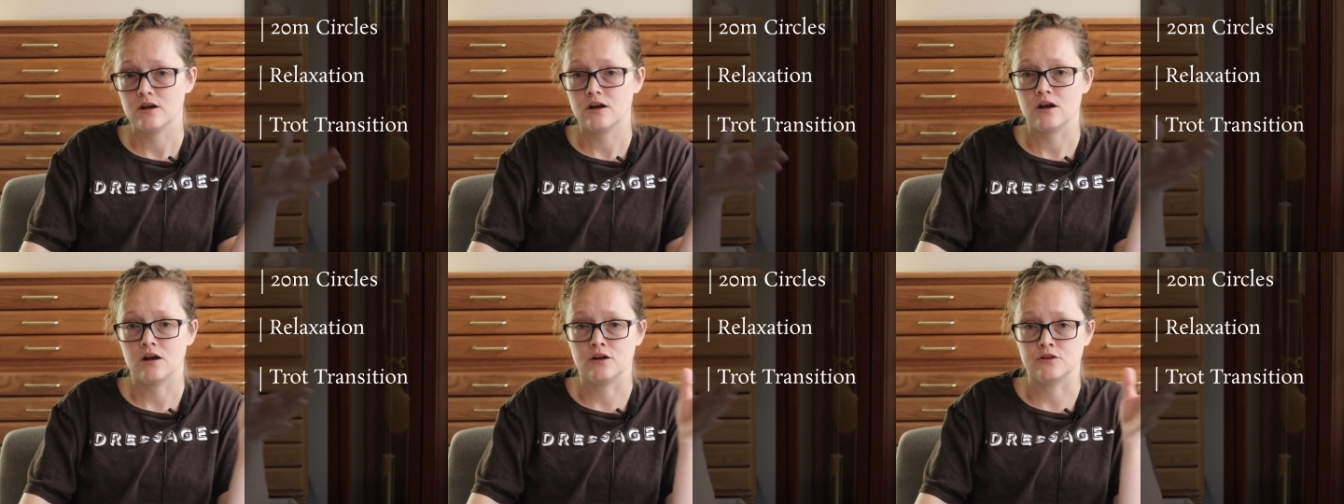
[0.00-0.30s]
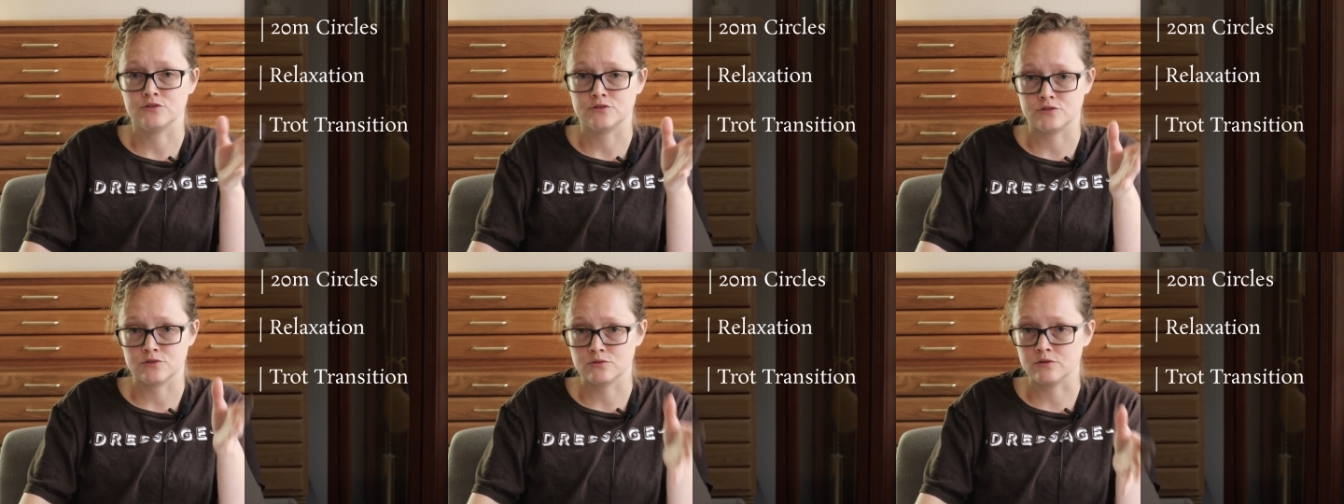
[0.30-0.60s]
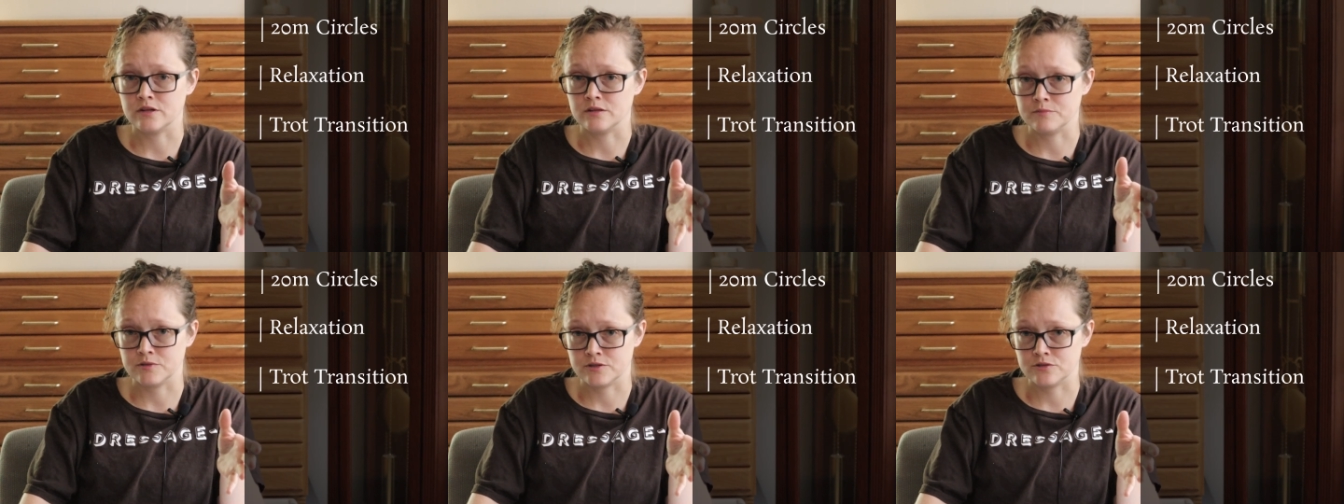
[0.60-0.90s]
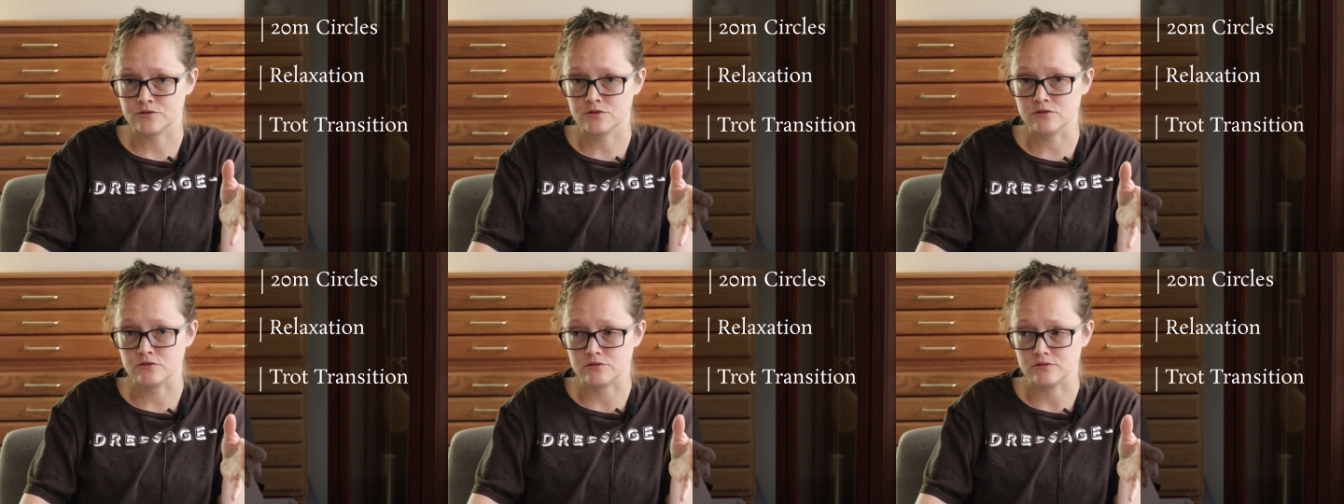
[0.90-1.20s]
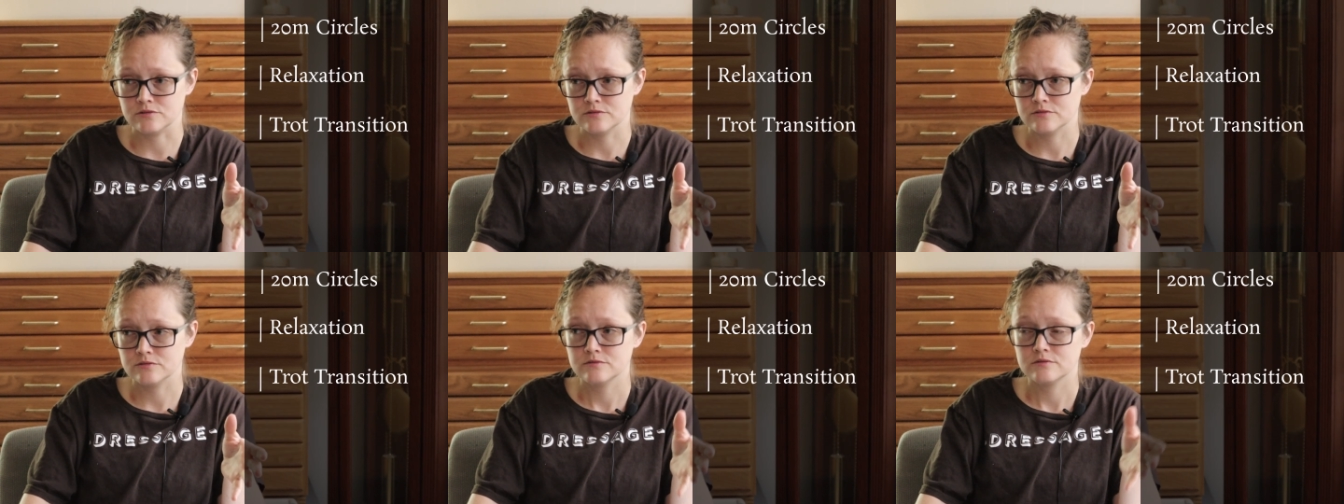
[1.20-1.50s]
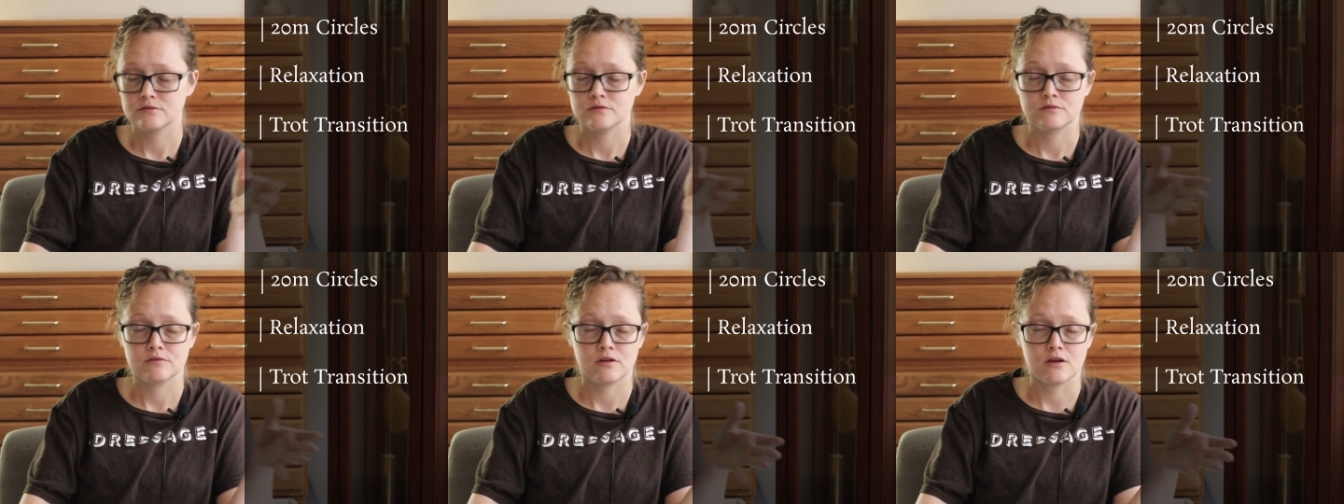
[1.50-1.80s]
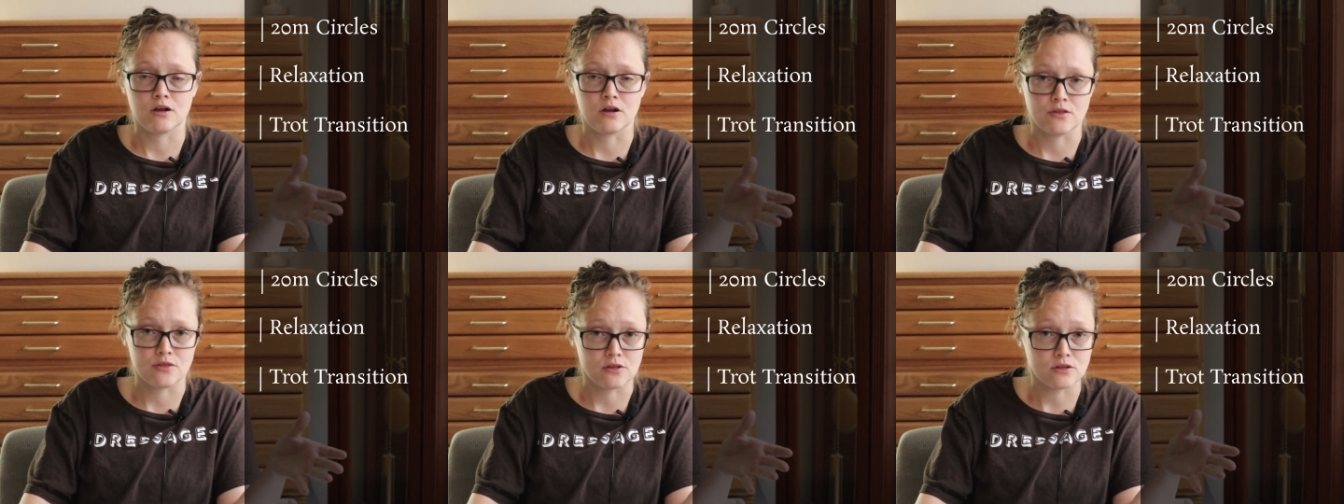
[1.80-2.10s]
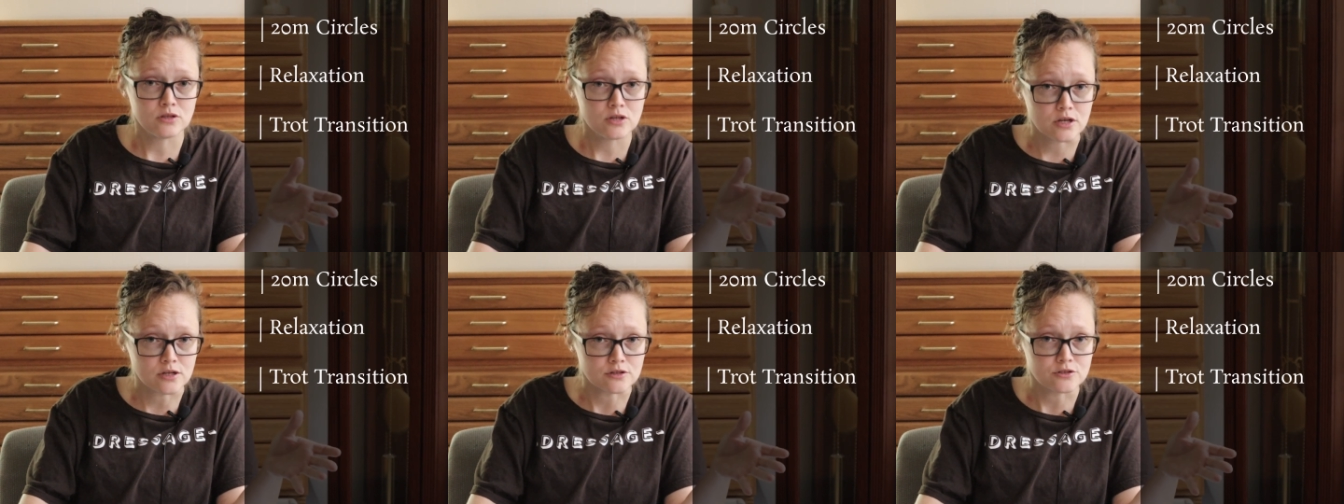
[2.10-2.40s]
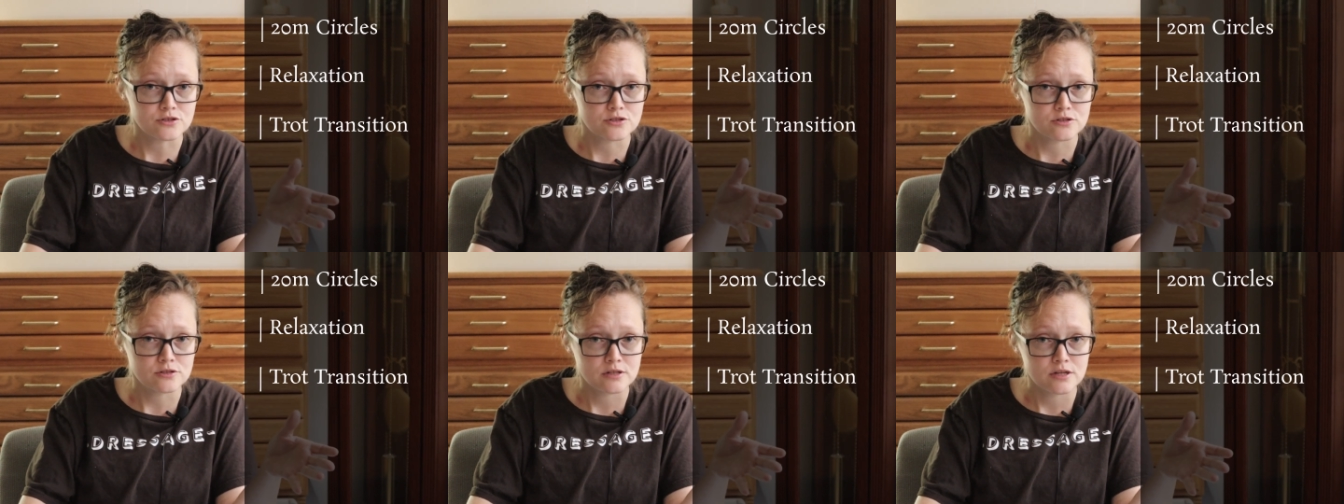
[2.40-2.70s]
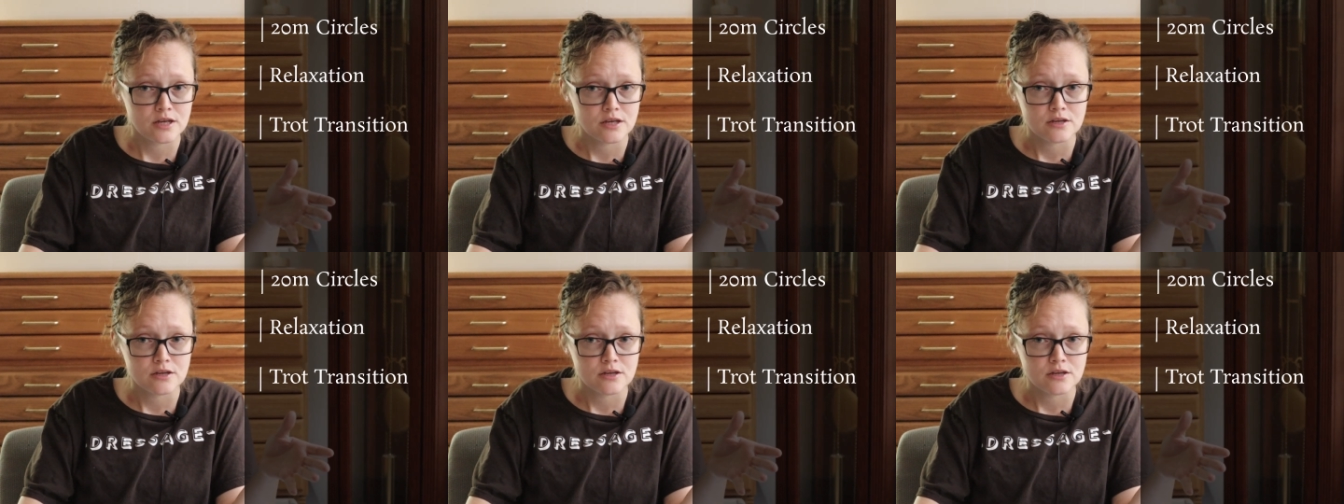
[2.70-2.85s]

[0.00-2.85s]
on your 20-meter circle on the lunge.